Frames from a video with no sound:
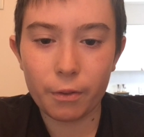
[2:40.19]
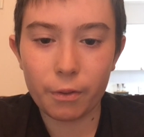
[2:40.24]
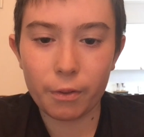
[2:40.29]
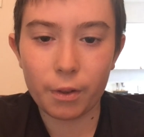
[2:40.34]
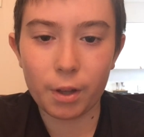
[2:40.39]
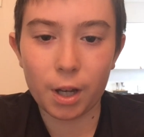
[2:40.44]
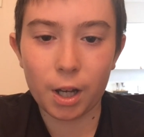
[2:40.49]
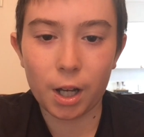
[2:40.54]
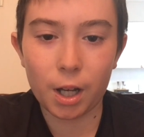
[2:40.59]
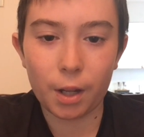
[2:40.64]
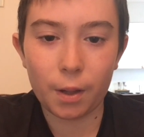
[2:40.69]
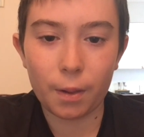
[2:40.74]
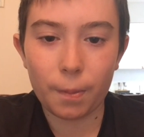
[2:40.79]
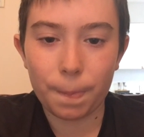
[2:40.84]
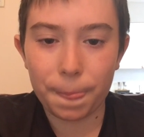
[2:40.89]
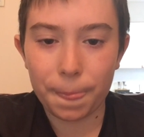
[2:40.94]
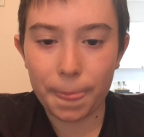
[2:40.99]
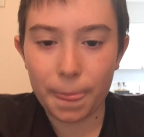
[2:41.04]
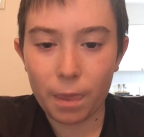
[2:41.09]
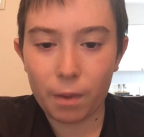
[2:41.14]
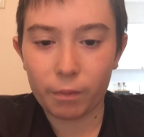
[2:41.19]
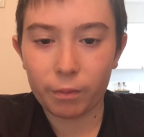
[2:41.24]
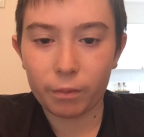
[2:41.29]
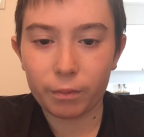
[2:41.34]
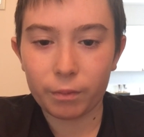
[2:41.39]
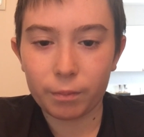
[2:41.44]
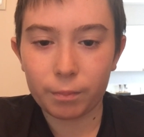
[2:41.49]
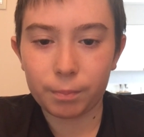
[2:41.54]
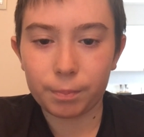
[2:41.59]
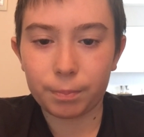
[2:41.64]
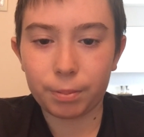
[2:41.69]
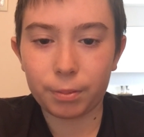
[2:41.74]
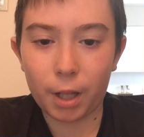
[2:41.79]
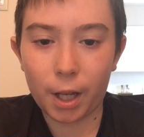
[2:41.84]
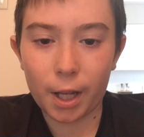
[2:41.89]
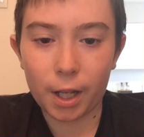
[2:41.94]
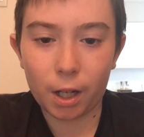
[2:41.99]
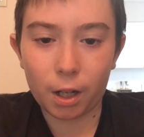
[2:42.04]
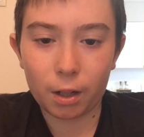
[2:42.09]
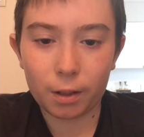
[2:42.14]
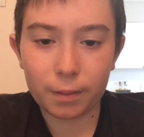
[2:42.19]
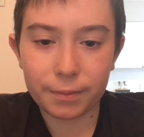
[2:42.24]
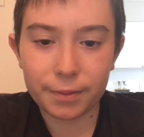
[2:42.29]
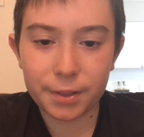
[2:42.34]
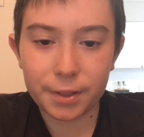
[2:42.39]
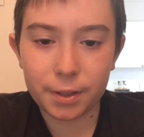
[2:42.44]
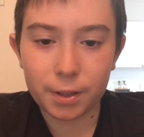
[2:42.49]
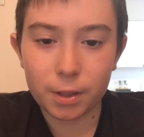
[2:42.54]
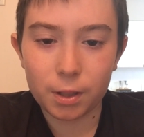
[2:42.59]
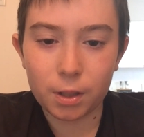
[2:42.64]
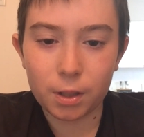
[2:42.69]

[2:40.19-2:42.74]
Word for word: the playoffs.